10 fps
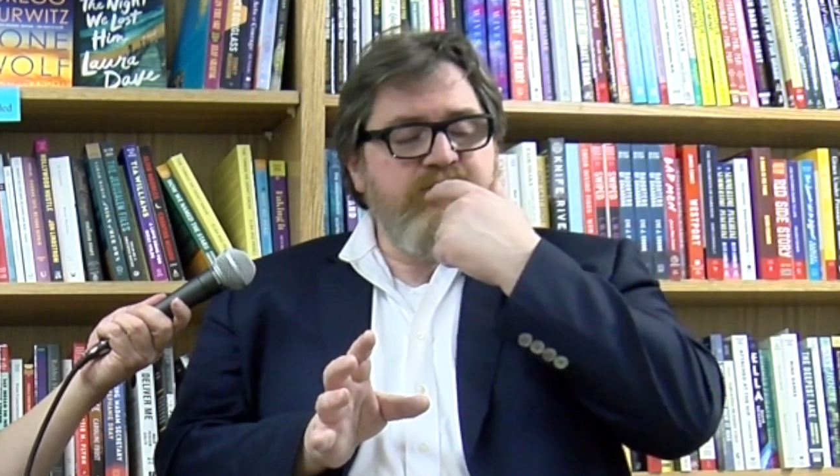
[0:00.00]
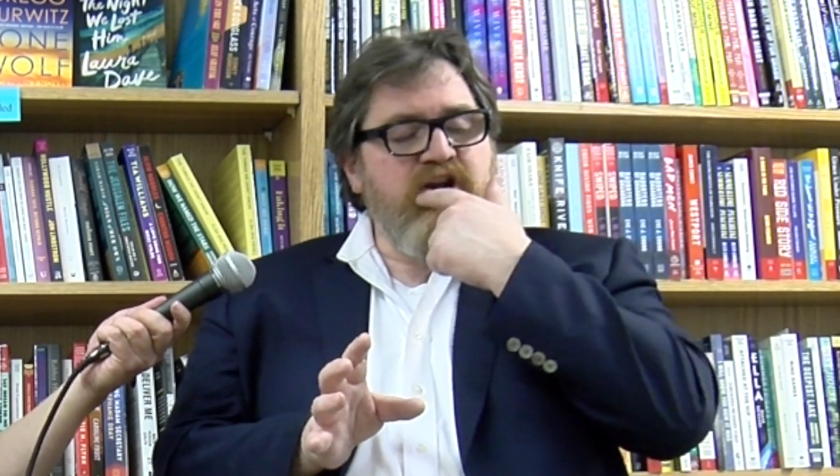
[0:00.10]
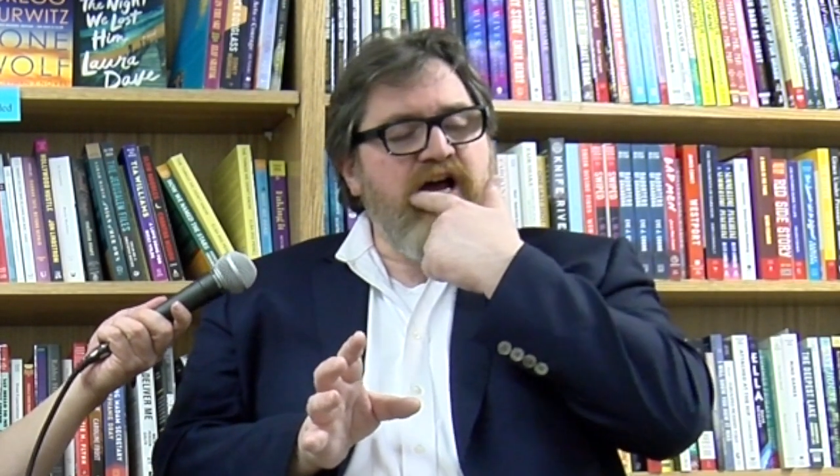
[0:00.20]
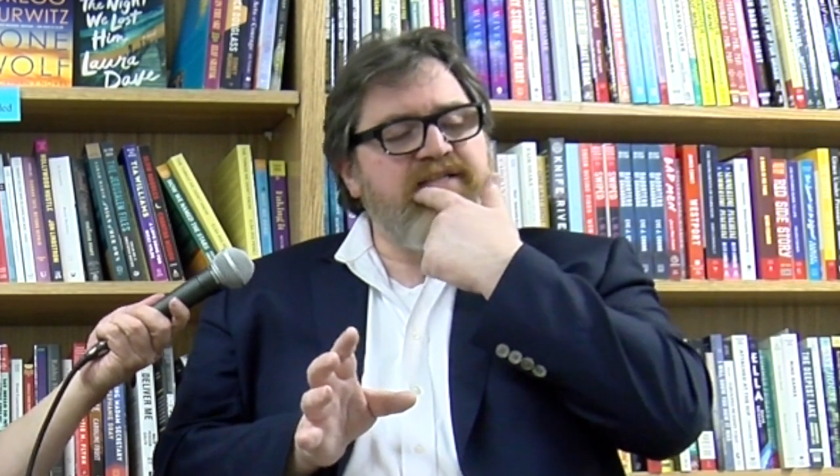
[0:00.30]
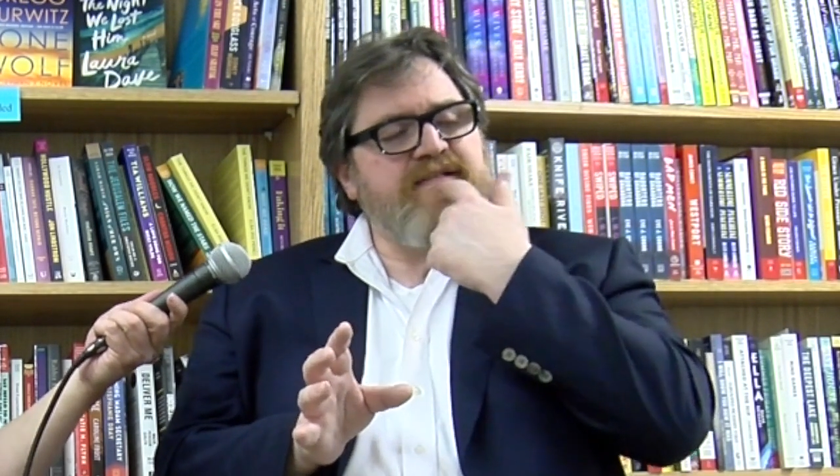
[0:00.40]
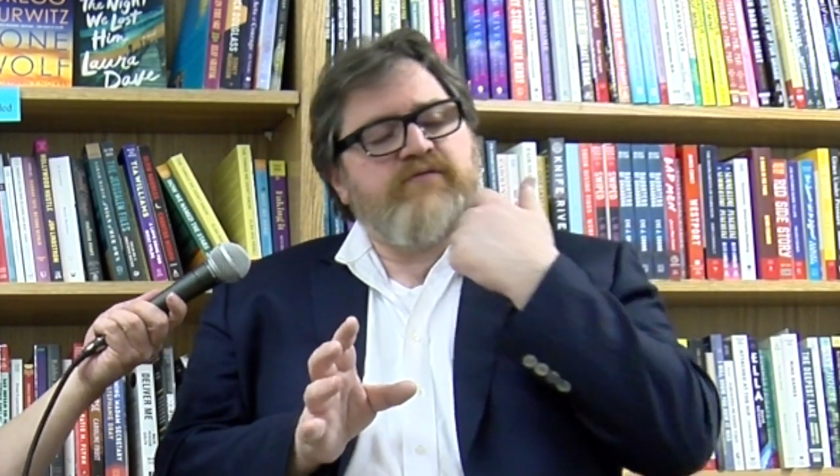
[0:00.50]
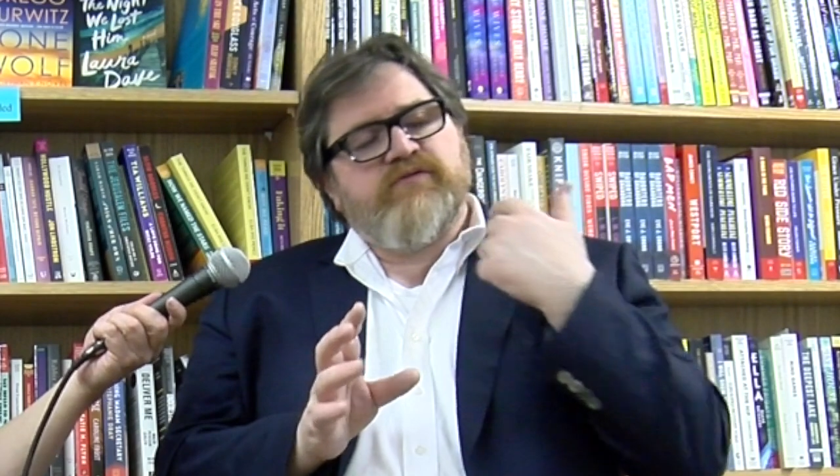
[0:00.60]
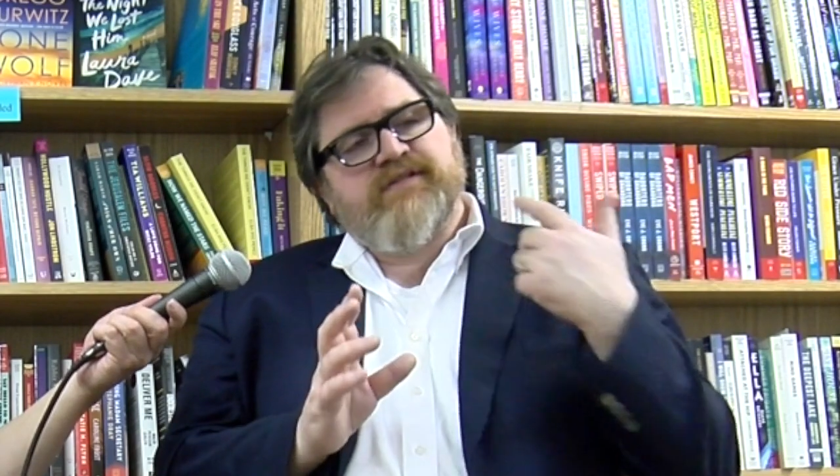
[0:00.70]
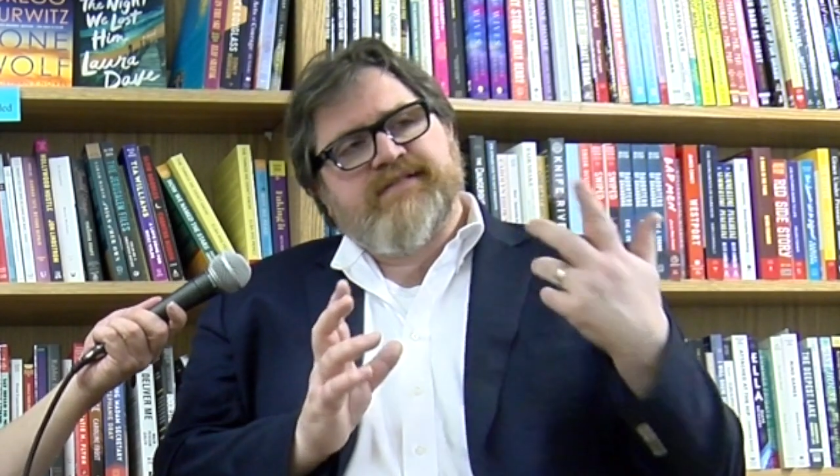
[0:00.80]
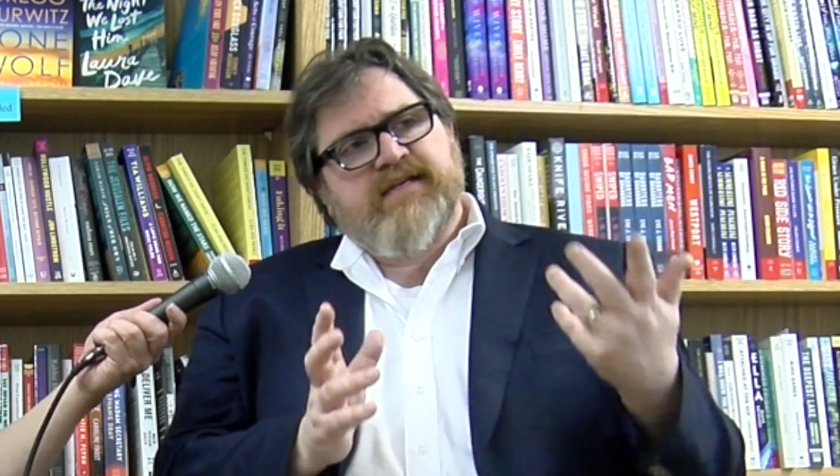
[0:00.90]
but Austin
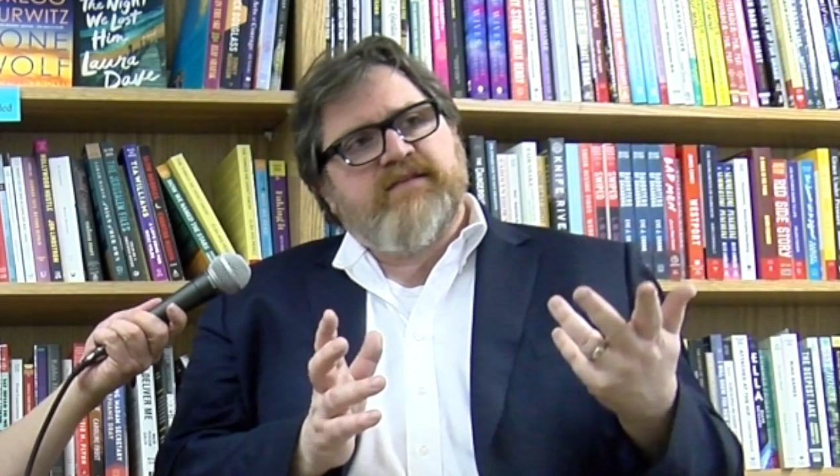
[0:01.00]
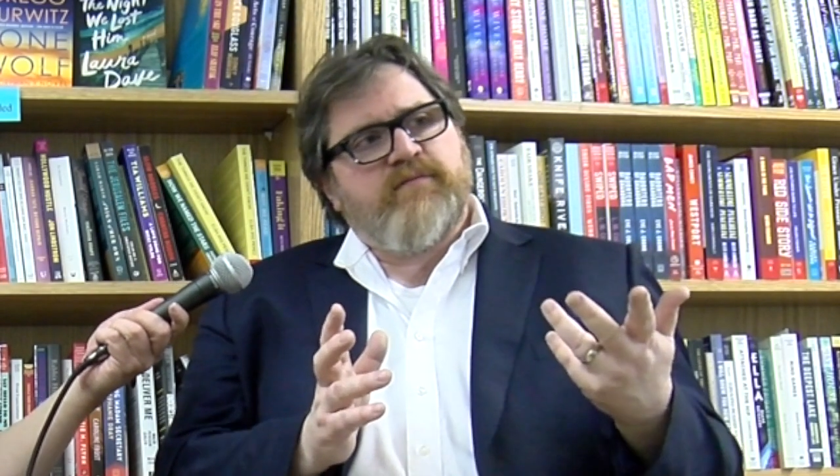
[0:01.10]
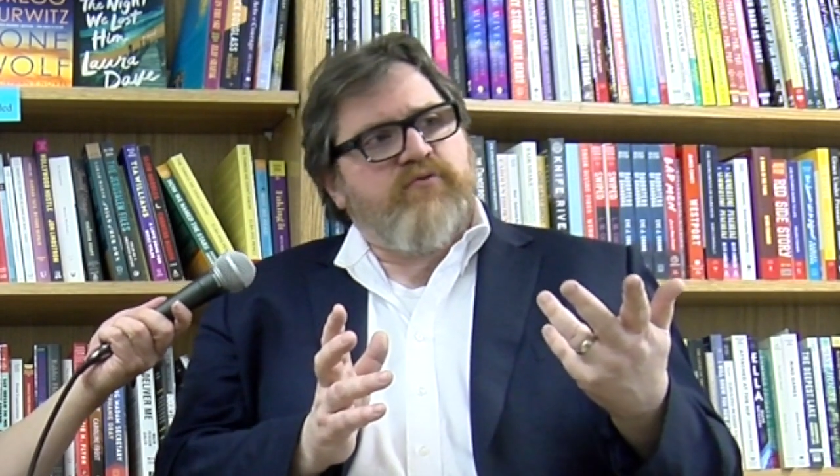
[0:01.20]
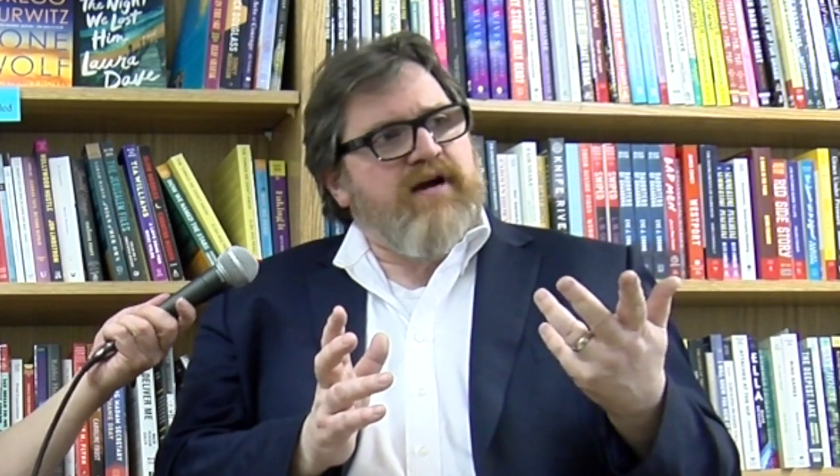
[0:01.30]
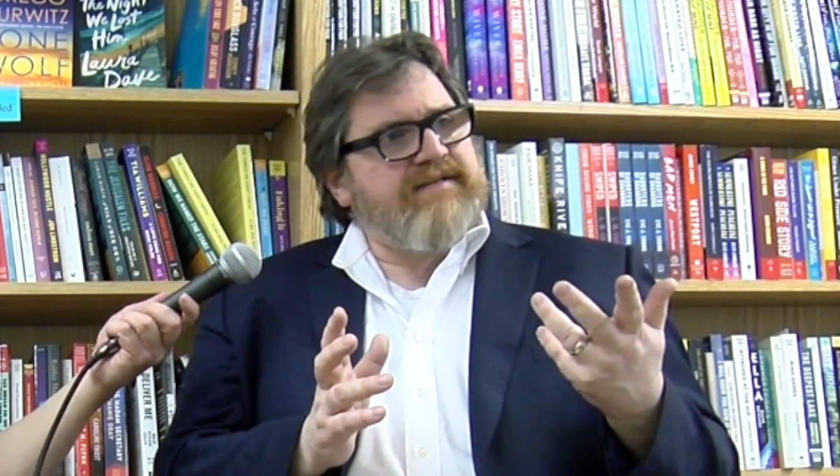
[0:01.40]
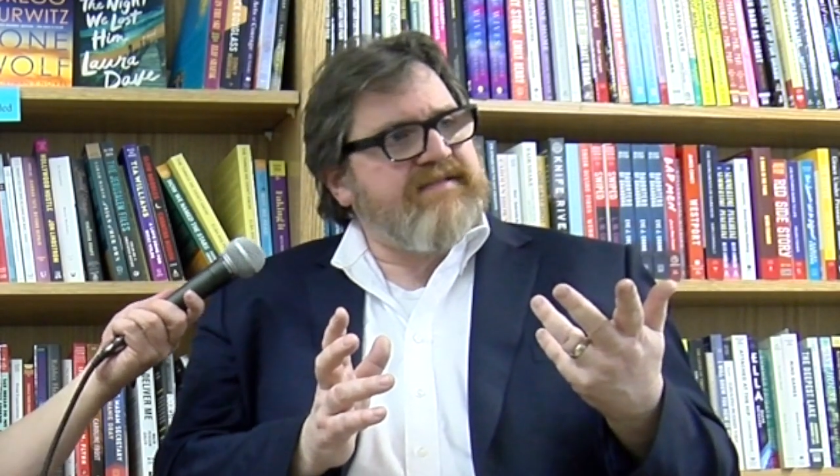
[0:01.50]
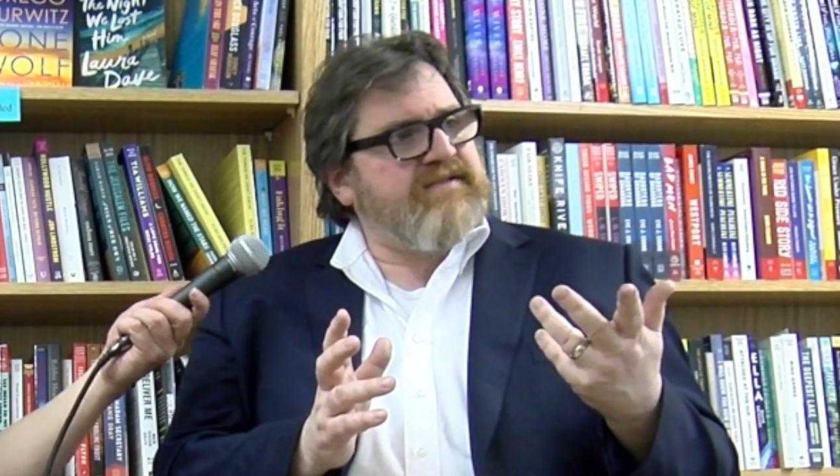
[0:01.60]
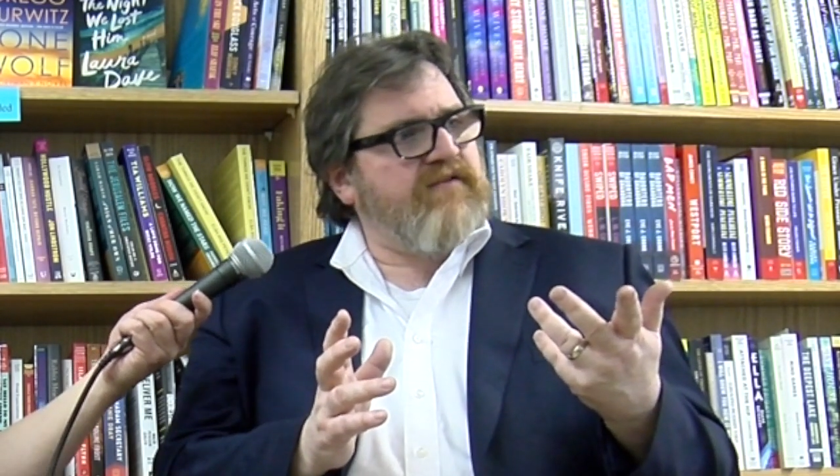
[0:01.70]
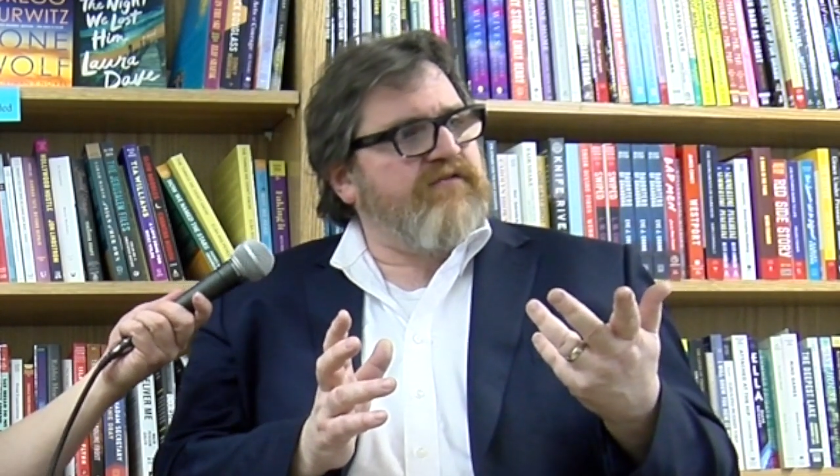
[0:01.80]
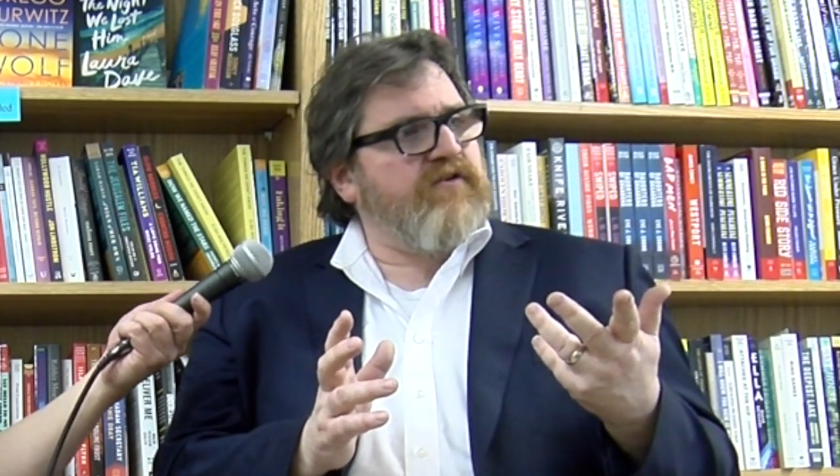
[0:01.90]
is a city that prides
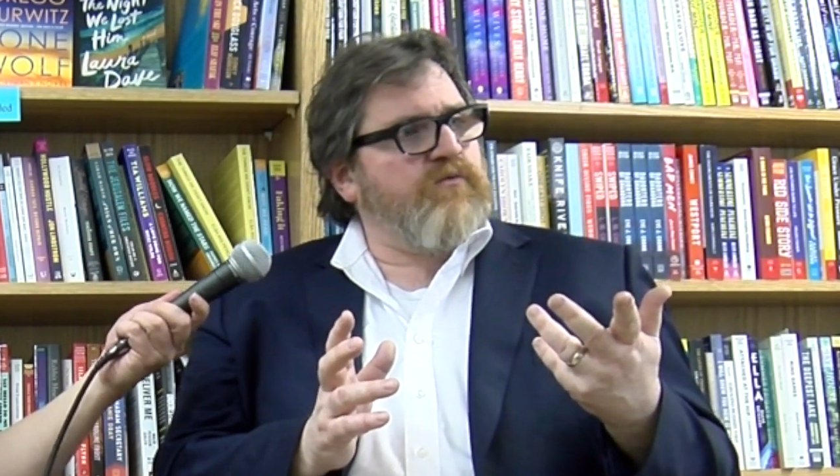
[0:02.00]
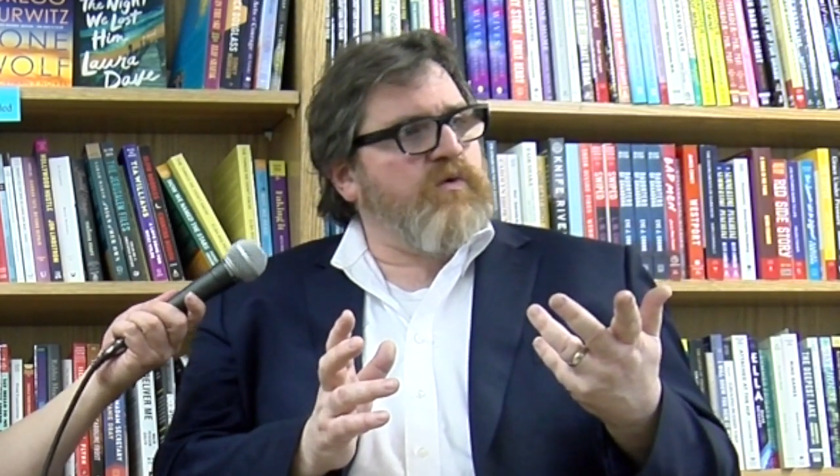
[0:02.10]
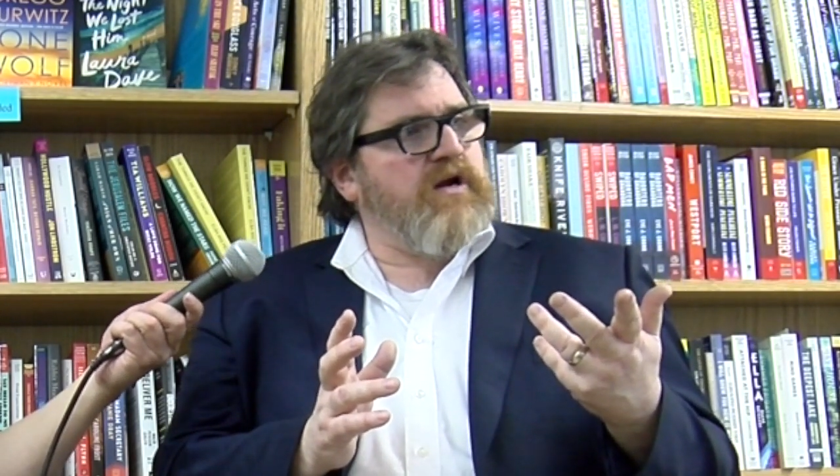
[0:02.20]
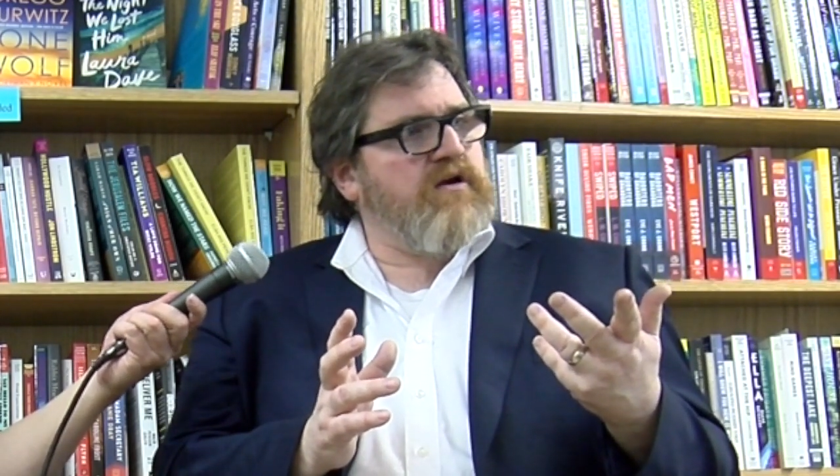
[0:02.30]
itself on